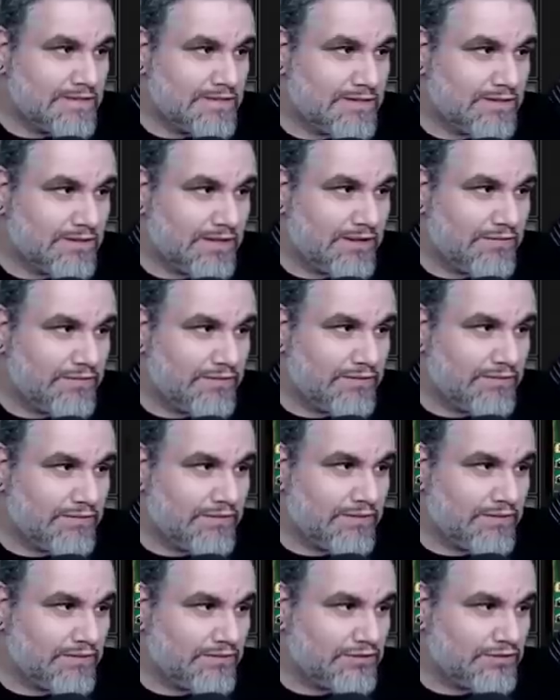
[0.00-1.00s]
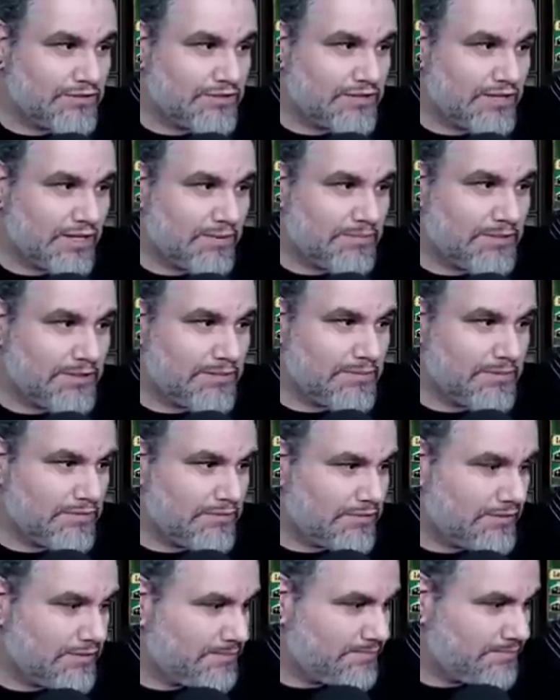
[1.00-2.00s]
So they're in just top deck
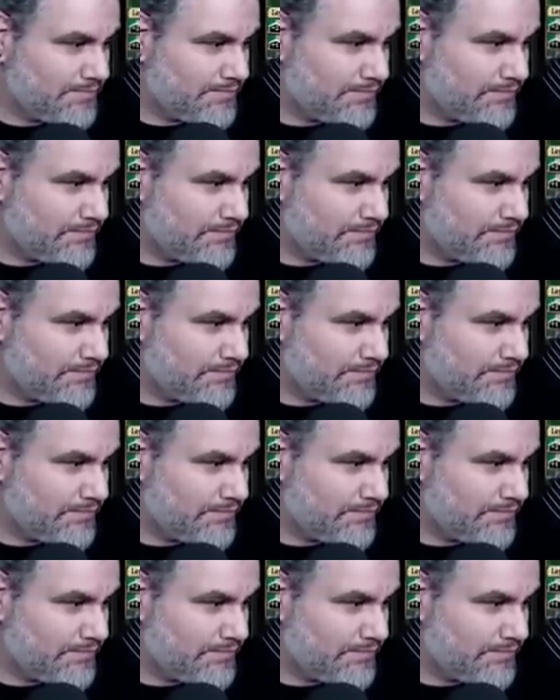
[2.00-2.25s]
mode here.